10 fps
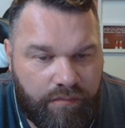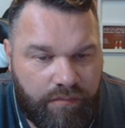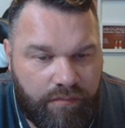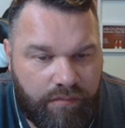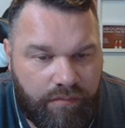
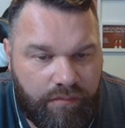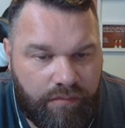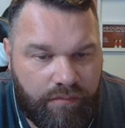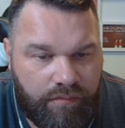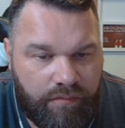
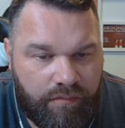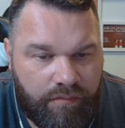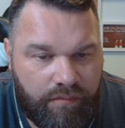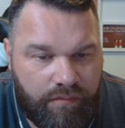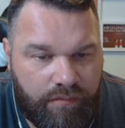
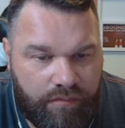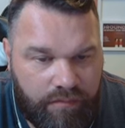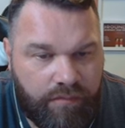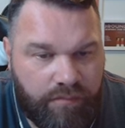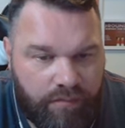
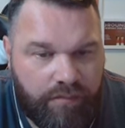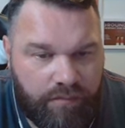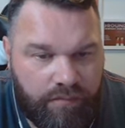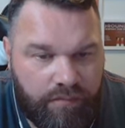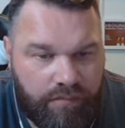
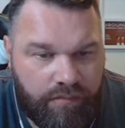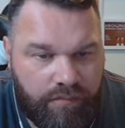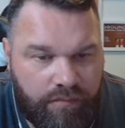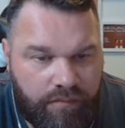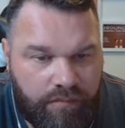
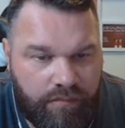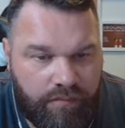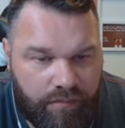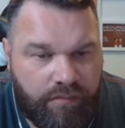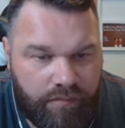
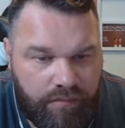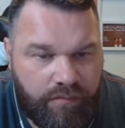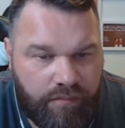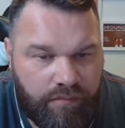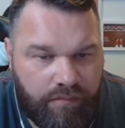
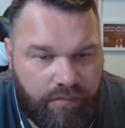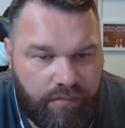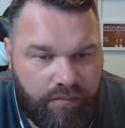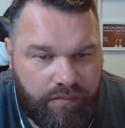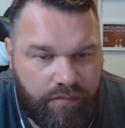
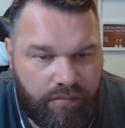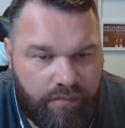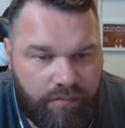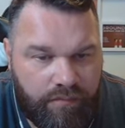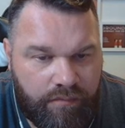
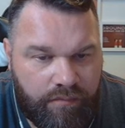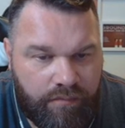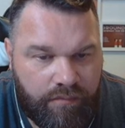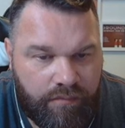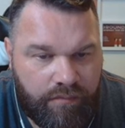
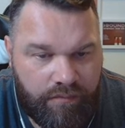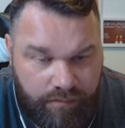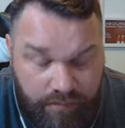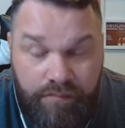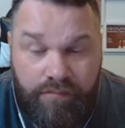
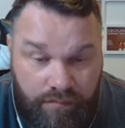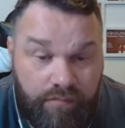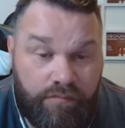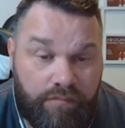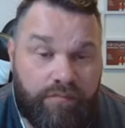
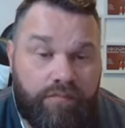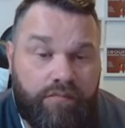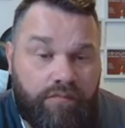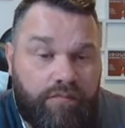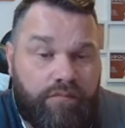
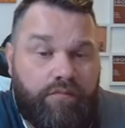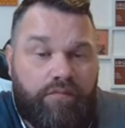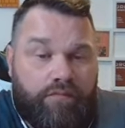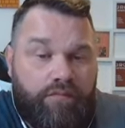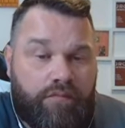
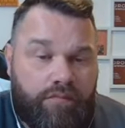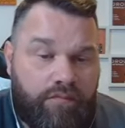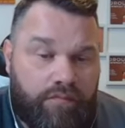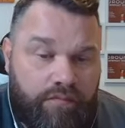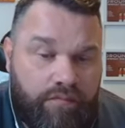[no speech]